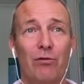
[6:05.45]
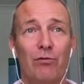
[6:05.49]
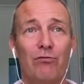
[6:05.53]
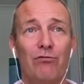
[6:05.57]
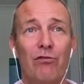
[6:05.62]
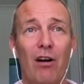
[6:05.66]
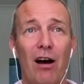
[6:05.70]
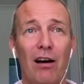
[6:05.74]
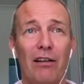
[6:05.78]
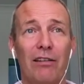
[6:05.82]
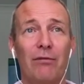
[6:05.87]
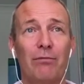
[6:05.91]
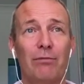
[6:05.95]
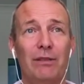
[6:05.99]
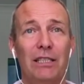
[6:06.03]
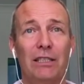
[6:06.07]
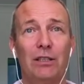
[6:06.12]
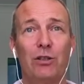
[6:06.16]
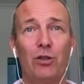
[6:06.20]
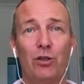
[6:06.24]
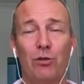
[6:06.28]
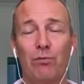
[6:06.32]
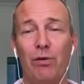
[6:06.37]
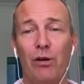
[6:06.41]
rather be a
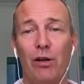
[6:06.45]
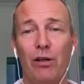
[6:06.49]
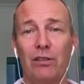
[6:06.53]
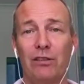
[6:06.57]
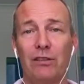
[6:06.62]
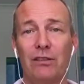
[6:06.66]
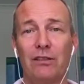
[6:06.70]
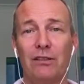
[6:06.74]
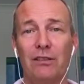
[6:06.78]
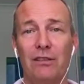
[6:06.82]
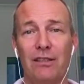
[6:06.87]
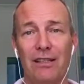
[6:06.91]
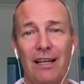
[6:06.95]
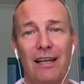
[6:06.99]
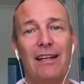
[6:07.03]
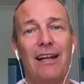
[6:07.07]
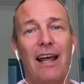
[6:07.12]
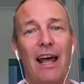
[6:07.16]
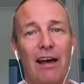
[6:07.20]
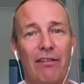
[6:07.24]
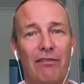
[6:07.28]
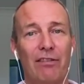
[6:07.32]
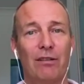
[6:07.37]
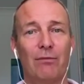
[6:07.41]
good person than
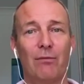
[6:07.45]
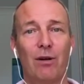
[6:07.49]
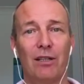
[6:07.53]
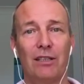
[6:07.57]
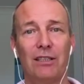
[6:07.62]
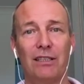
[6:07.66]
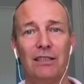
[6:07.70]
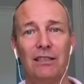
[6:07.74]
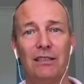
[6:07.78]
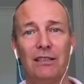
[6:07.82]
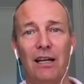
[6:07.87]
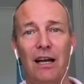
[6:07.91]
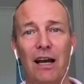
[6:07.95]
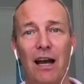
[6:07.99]
having money.